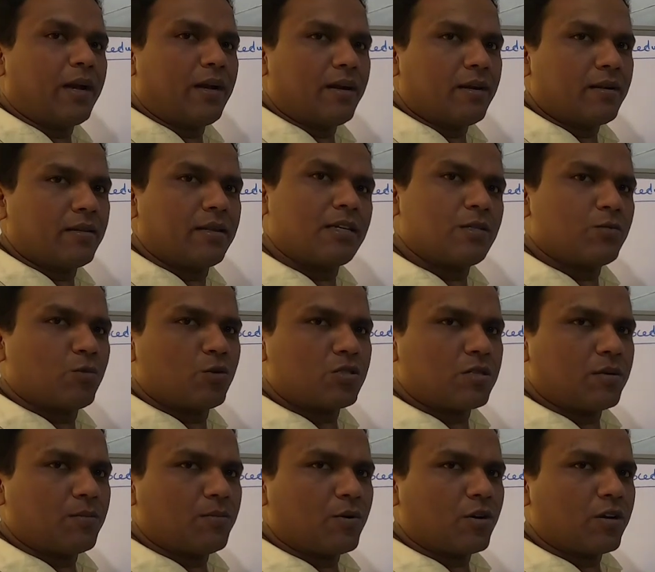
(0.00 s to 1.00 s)
end it. That's
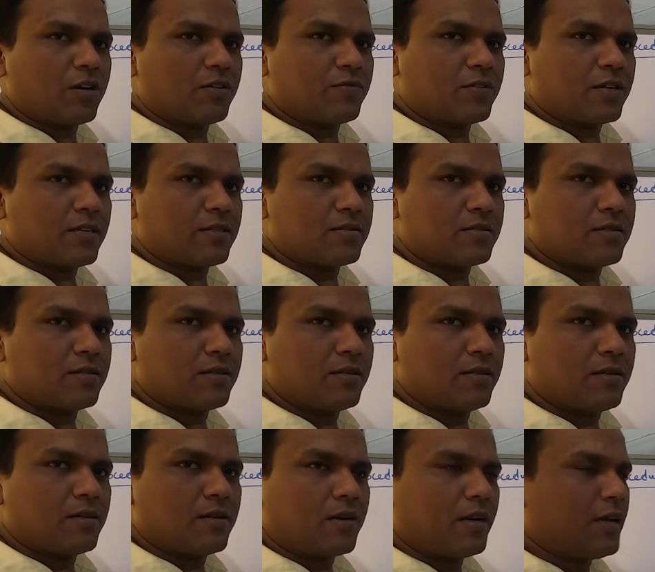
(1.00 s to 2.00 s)
most important for us.
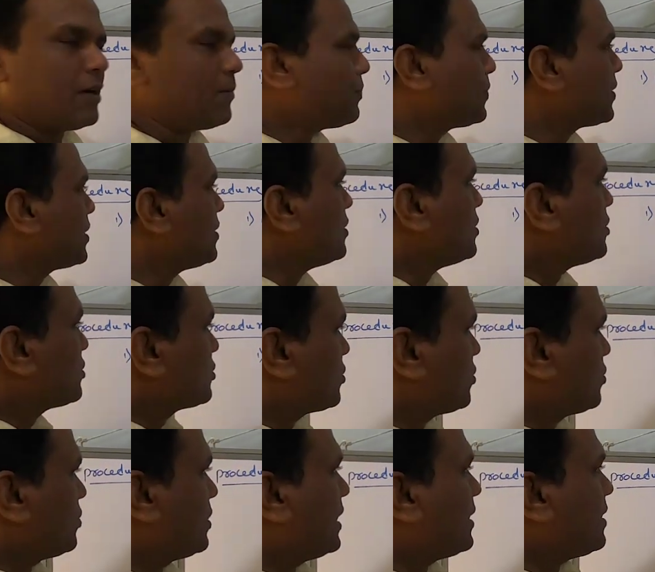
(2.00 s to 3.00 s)
Clear?
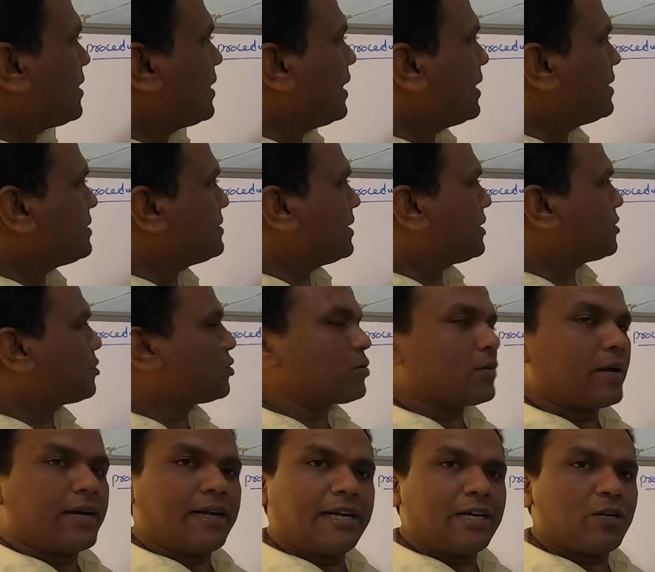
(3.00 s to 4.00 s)
So let A is equal to
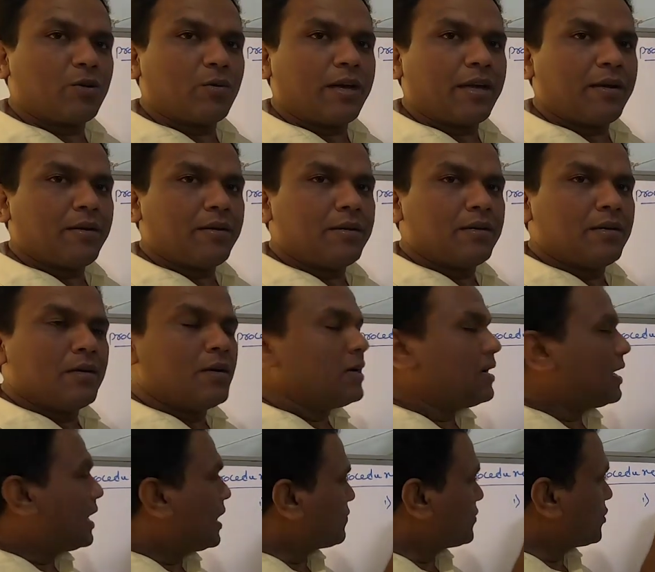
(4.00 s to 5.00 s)
I into A.
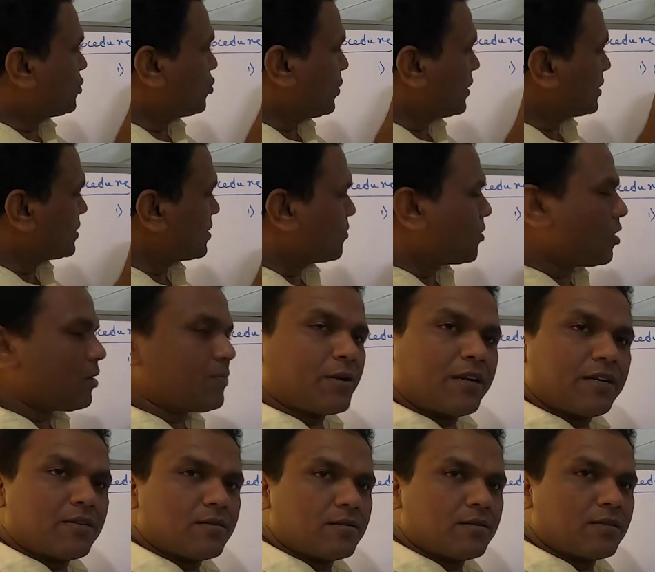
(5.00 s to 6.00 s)
After doing some
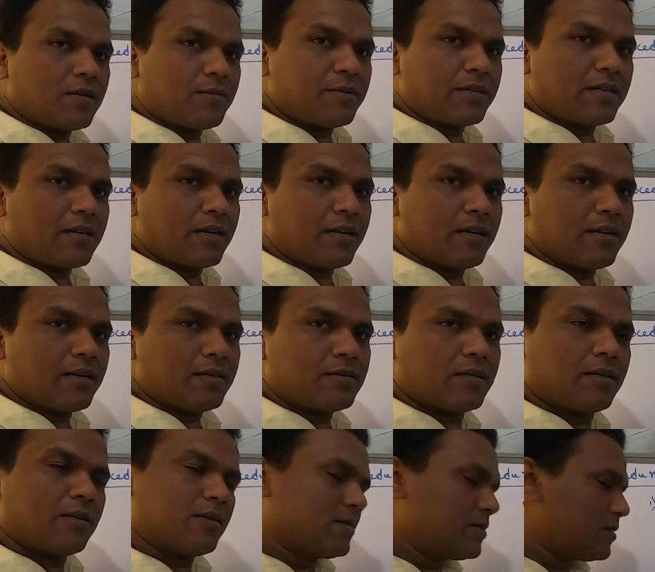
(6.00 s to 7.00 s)
operations, something like
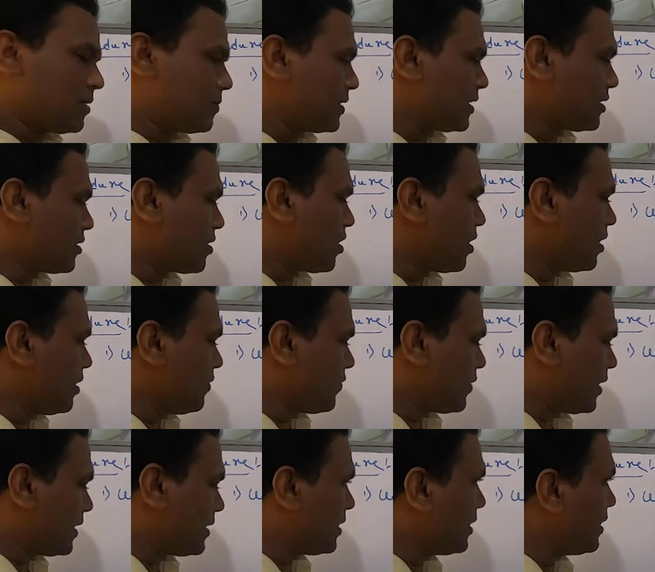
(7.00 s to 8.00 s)
something and all,
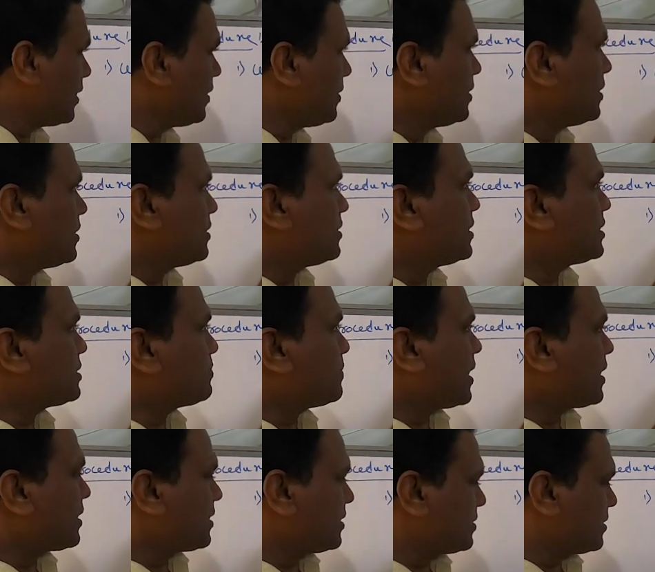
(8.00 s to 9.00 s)
finally this
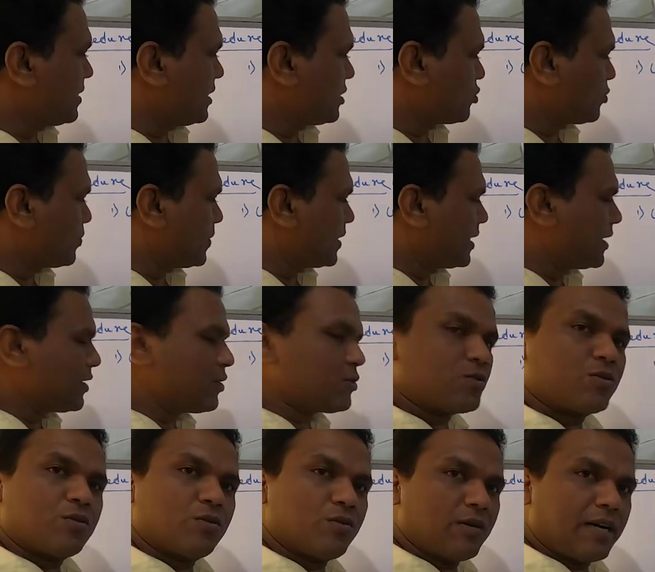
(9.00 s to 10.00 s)
matrix A should be
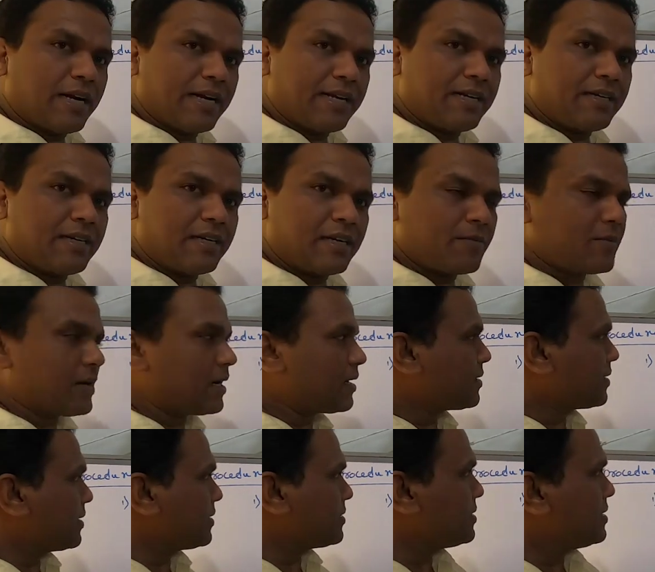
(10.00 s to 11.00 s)
reduced to identity
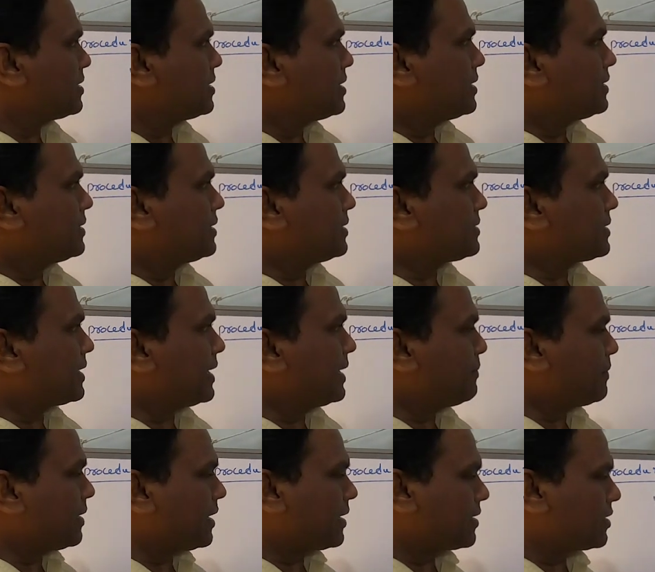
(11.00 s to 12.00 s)
matrix. This
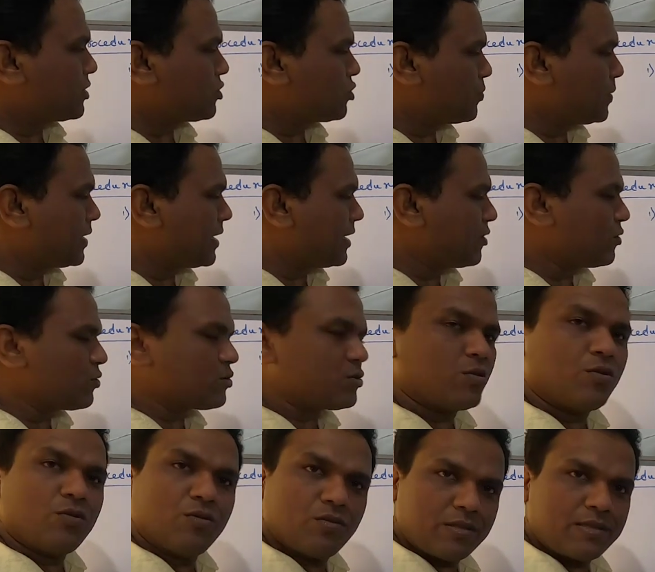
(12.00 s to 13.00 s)
I matrix should be reduced
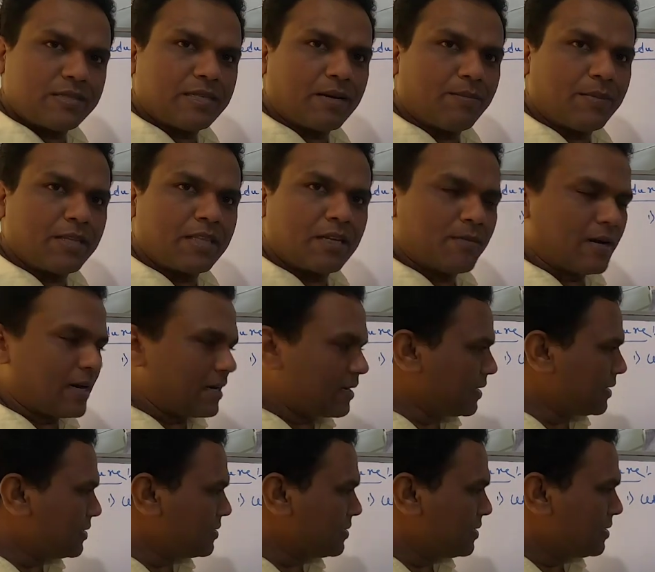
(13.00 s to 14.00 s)
to some other
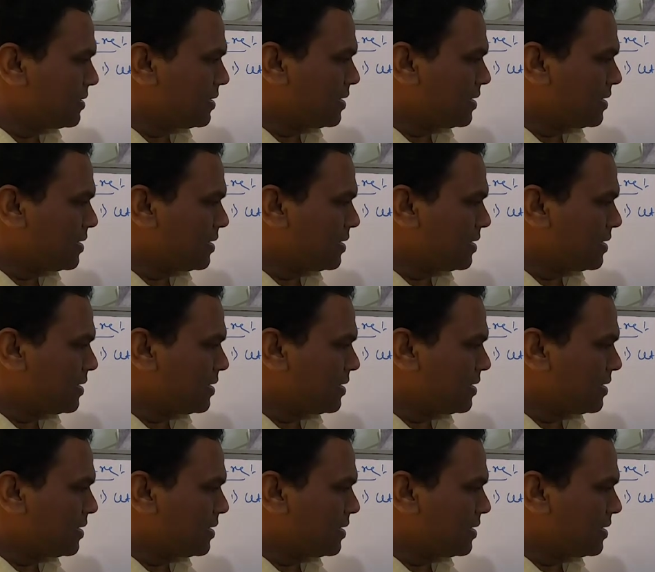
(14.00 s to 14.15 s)
matrix